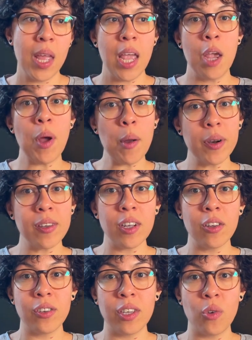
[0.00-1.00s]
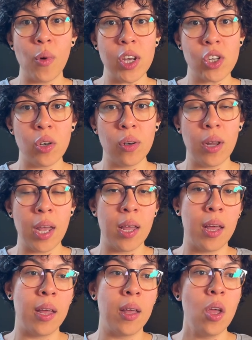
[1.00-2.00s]
In my particular situation,
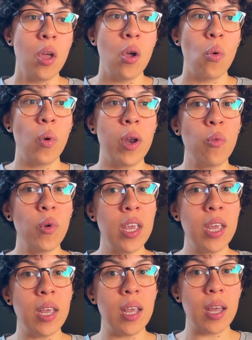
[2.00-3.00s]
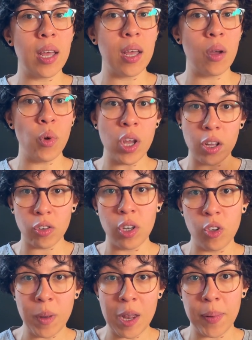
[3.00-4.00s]
uh, when we uh, we also
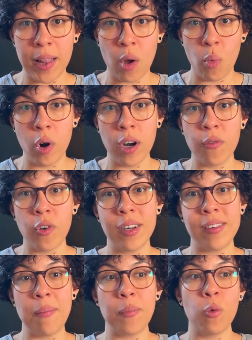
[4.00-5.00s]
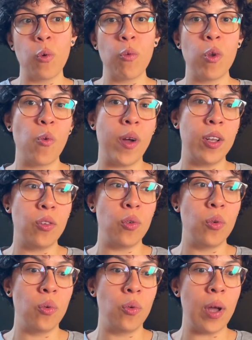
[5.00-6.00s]
use PayPal at work, for example, when we went
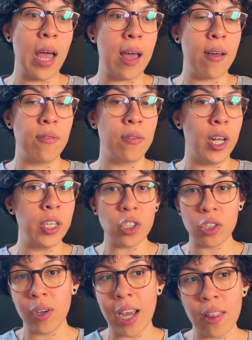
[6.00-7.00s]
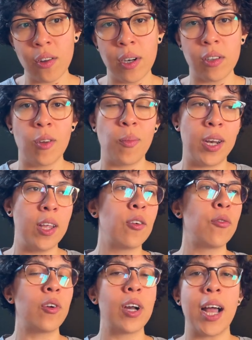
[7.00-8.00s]
to have lunch together and someone either
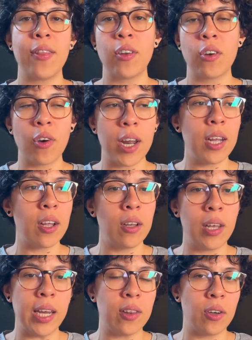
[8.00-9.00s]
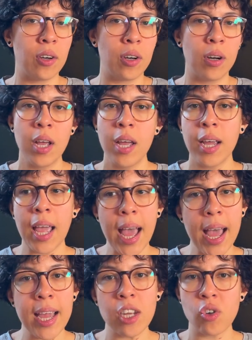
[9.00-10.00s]
forgot their credit, like their
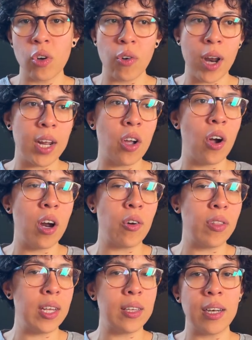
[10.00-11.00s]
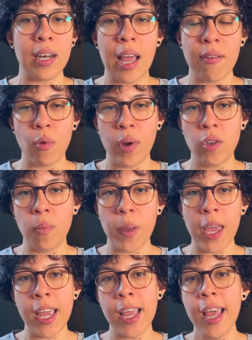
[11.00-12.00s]
cash or credit card, or they didn't have a way to
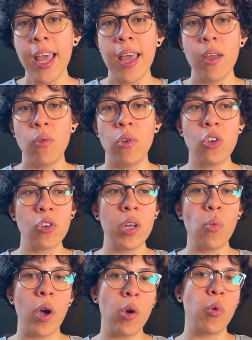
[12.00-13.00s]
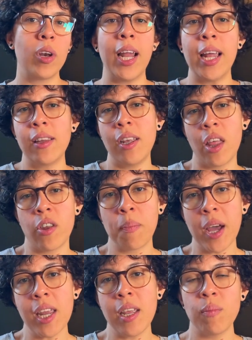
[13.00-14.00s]
pay. Usually, one would lend the other
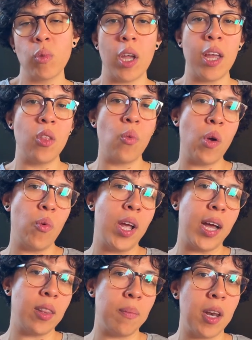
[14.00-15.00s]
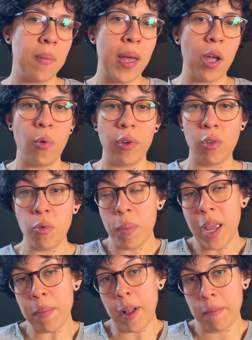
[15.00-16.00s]
money, and the way we got the money back was through
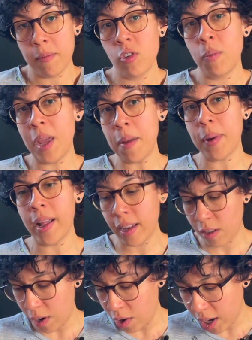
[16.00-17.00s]
PayPal. So PayPal is very